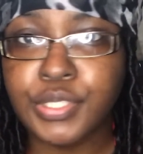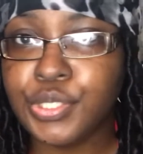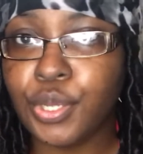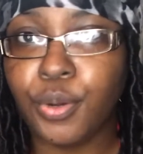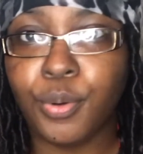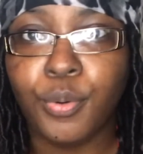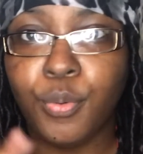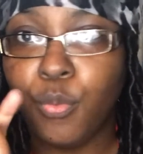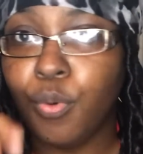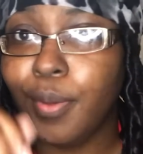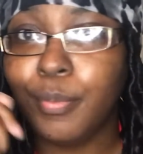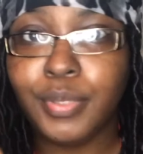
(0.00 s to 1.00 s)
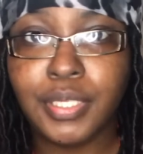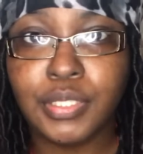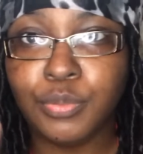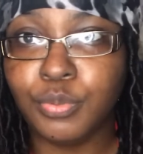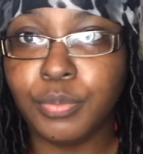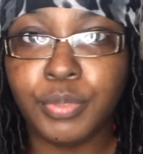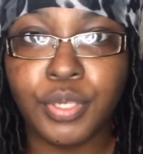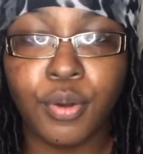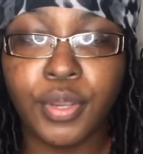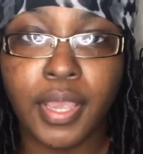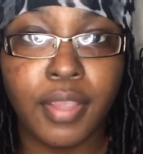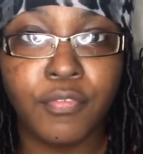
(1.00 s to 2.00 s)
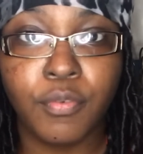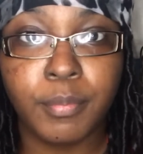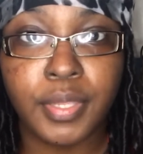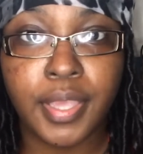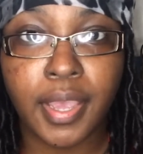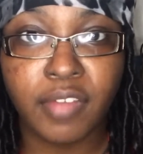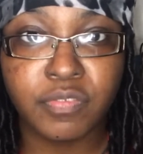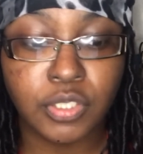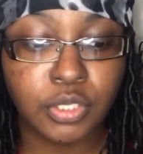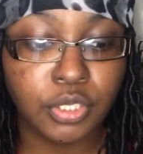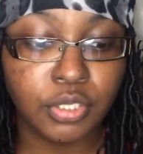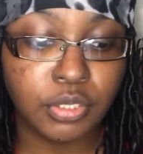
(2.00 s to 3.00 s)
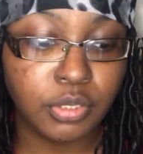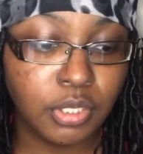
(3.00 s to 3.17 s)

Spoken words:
so one piece would be okay for me after dinner.